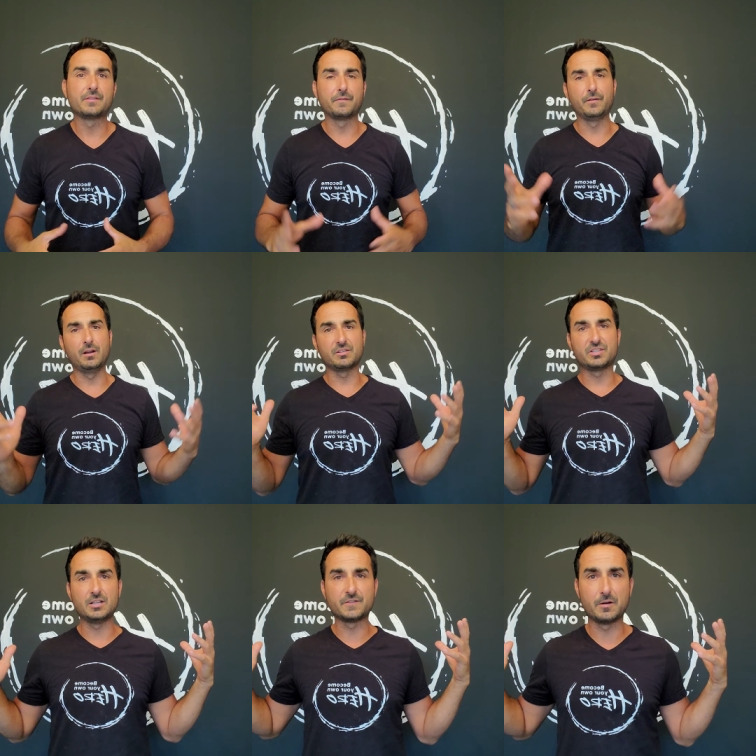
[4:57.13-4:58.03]
to free
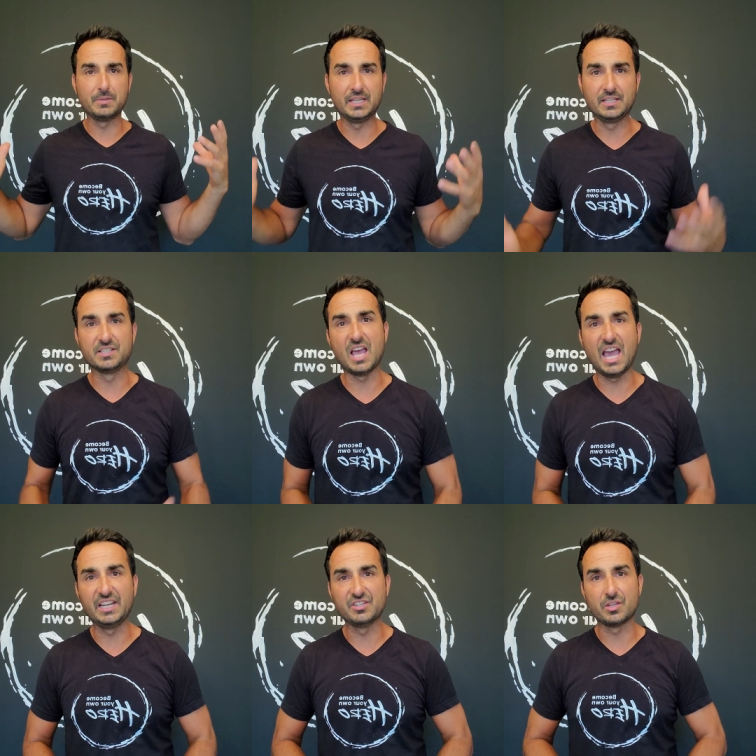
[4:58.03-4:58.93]
ourselves from the
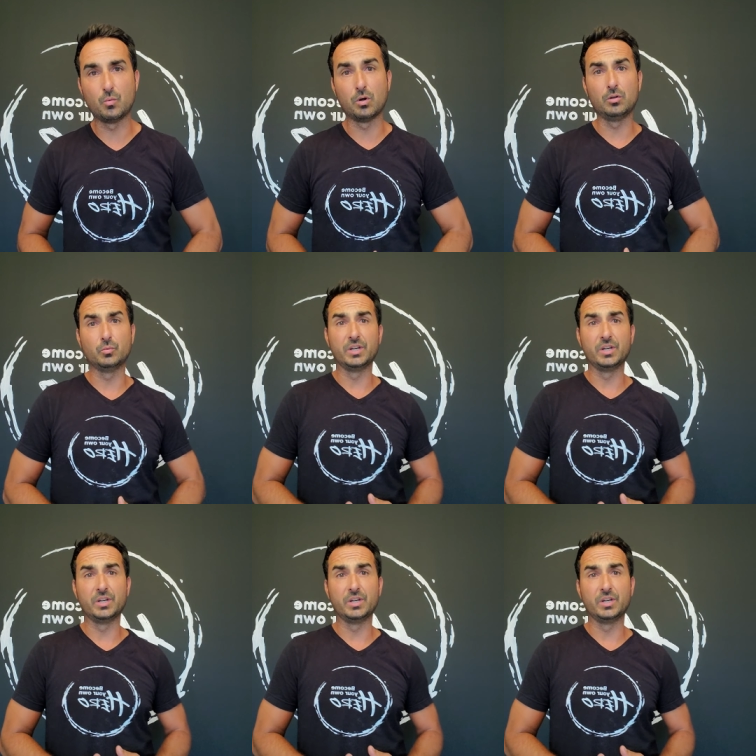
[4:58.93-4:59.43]
anxieties of the world,